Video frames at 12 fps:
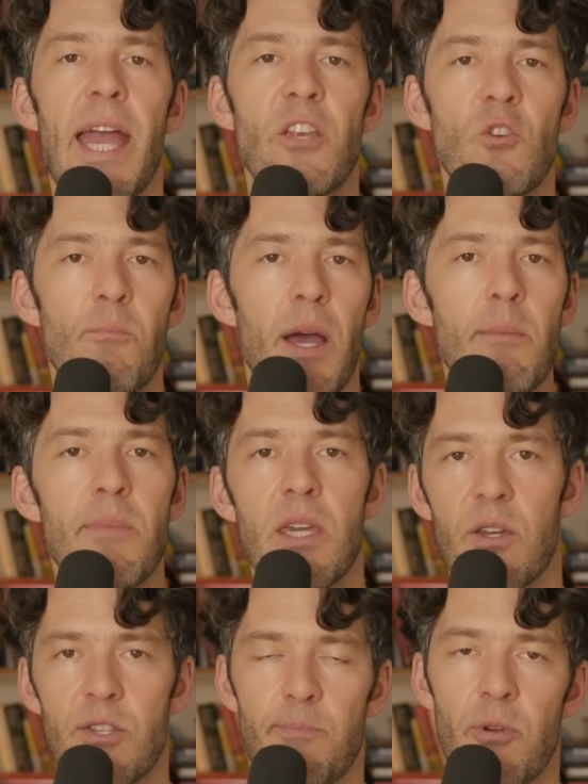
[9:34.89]
and you might
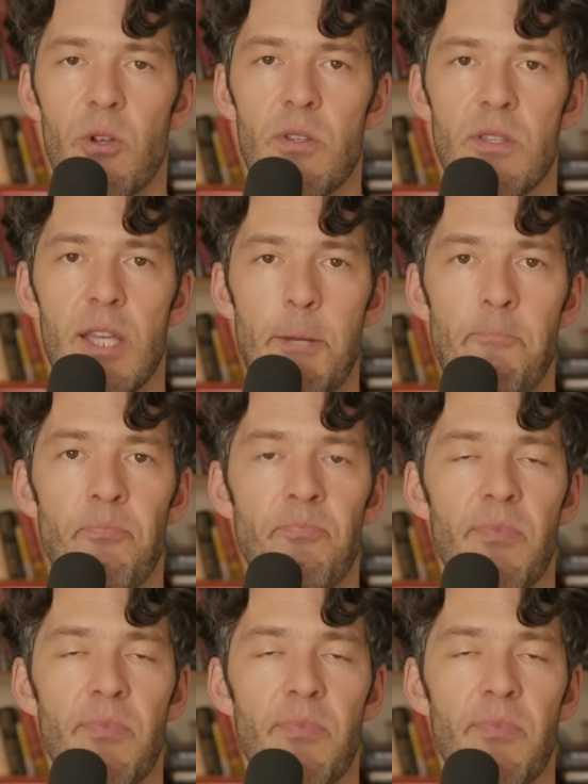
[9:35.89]
be experiencing